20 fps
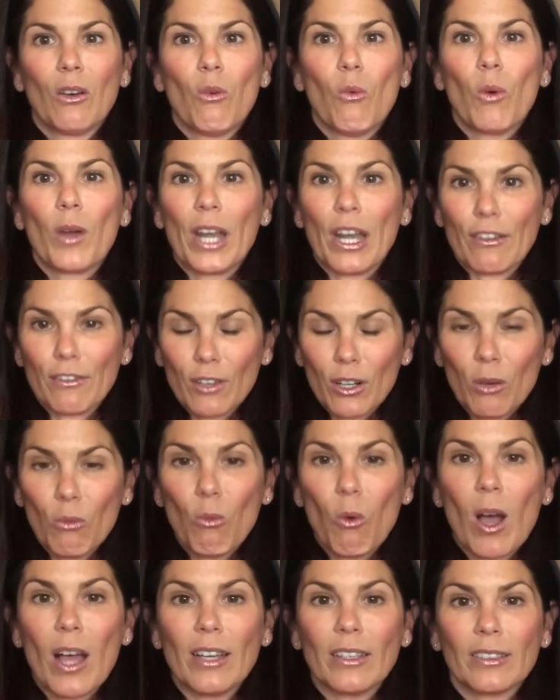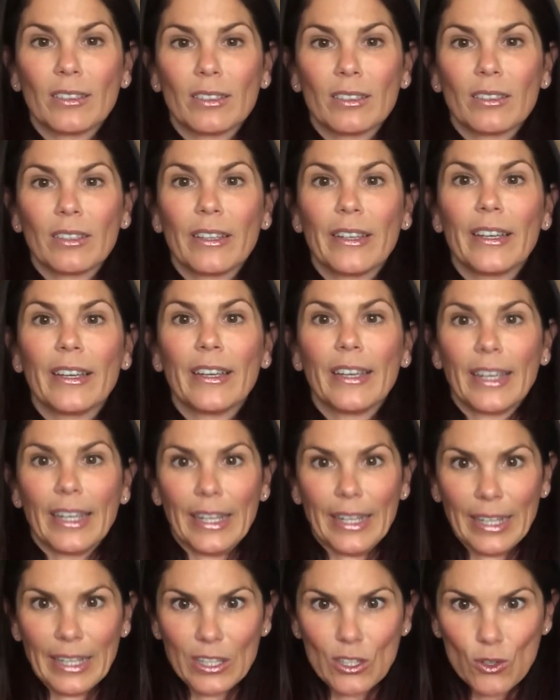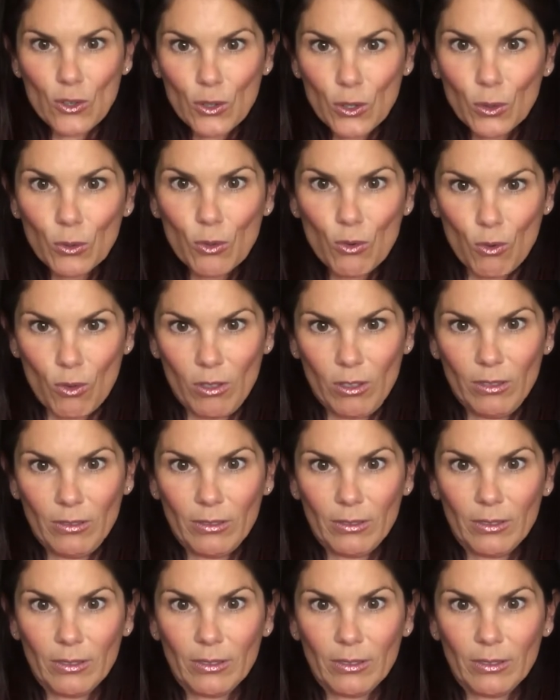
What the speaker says: Whatever it was, it's neutral.